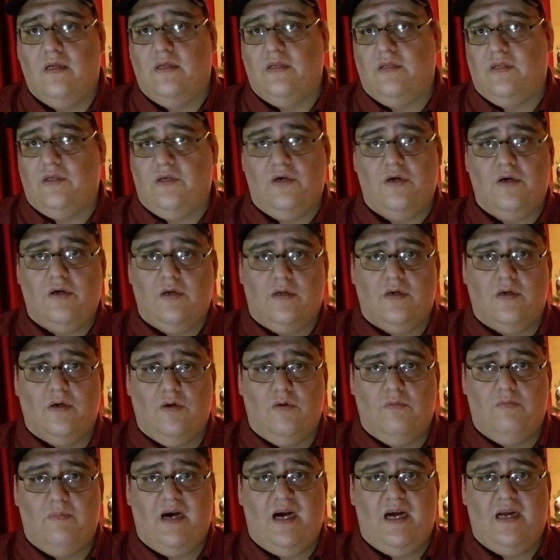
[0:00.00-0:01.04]
you're gonna
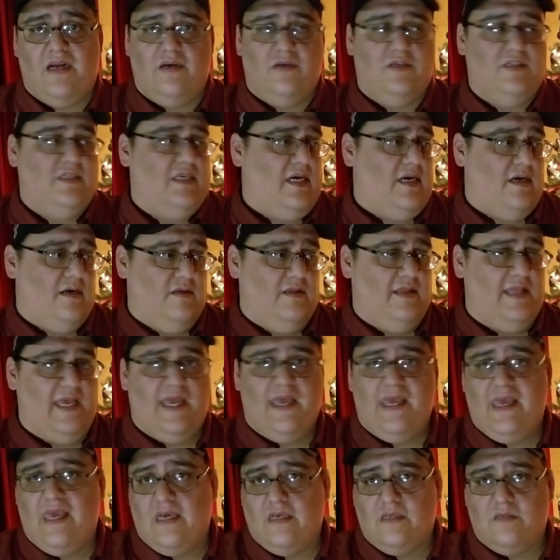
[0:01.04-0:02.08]
go buy your child that
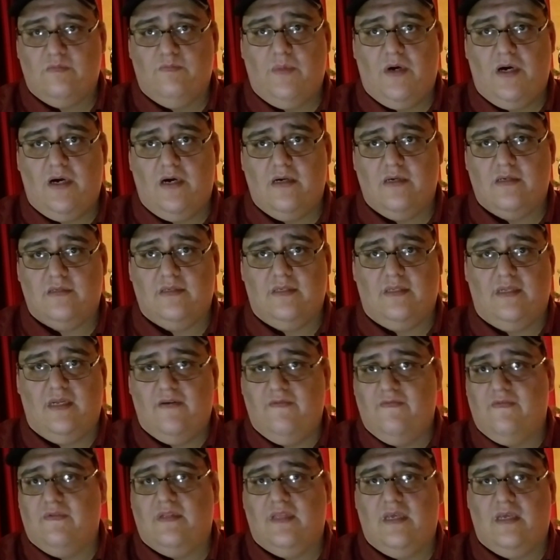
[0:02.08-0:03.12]
Xbox and
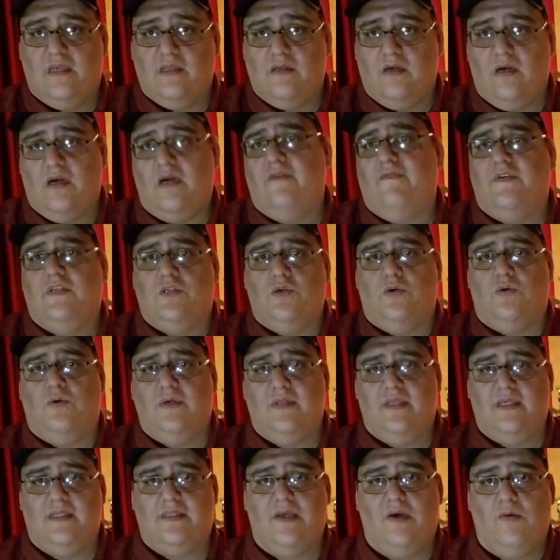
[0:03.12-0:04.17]
everything, every toy
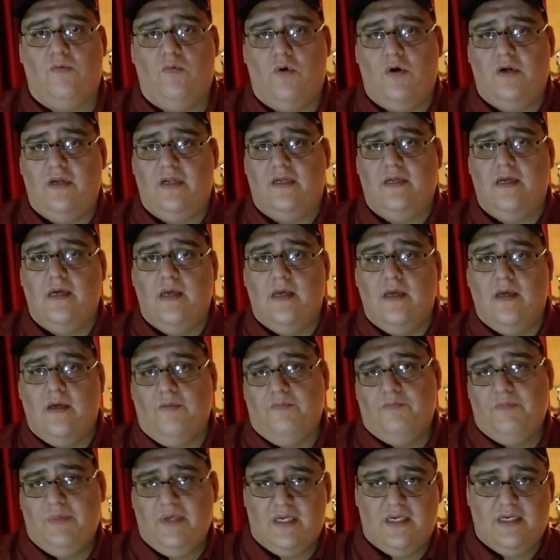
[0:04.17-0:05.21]
that they wanted,
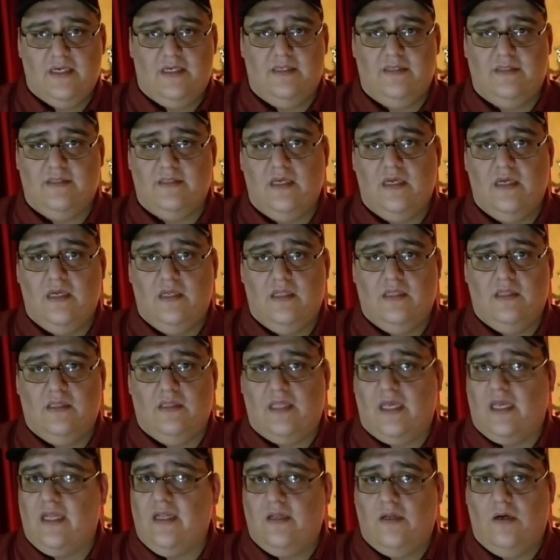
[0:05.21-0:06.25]
because
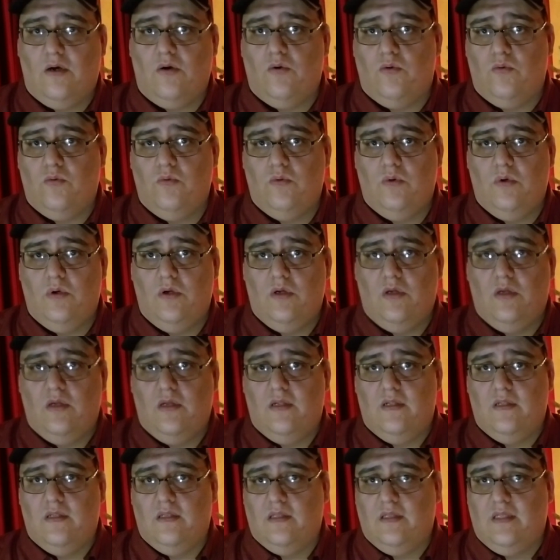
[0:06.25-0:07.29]
they know
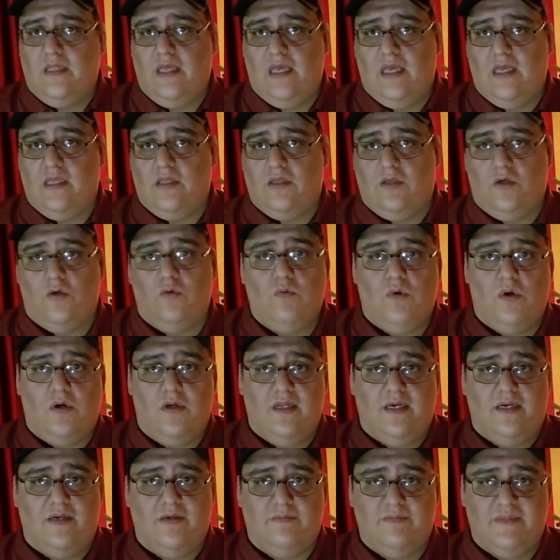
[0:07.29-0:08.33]
that you won't
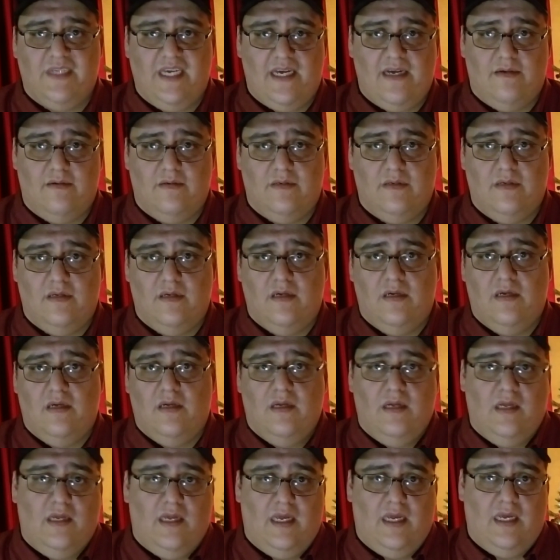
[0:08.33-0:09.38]
let them down.
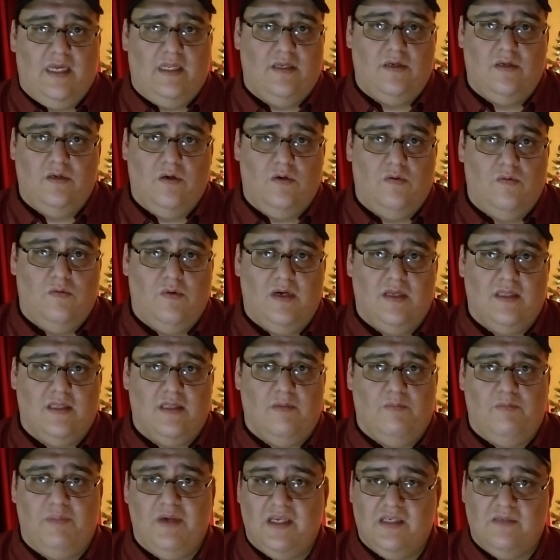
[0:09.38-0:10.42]
And you know what the
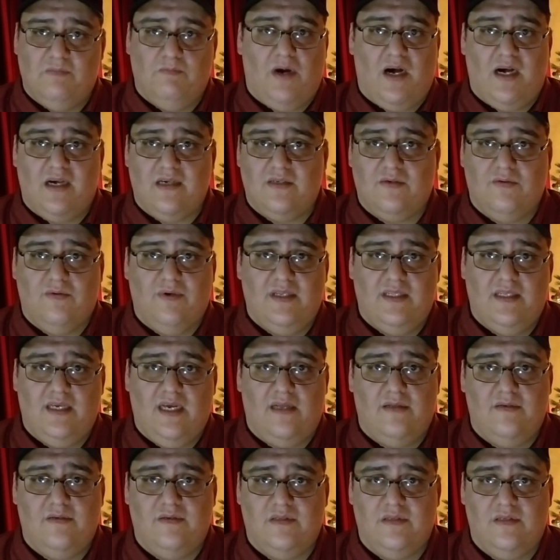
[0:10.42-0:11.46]
big box
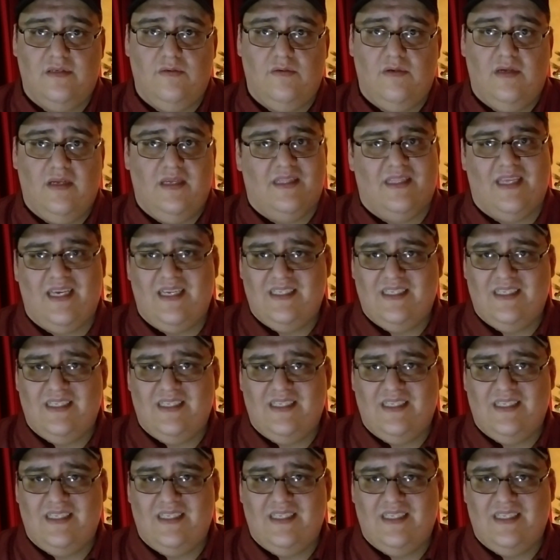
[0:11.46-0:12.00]
retailers do? They